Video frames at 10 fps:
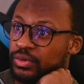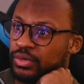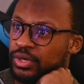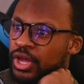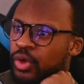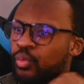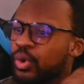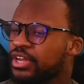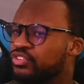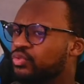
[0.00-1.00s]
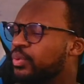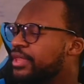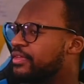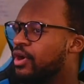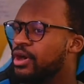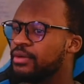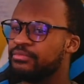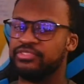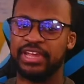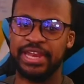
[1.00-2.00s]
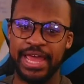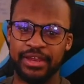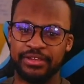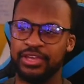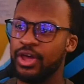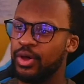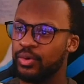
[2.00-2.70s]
What is with arms? Yo.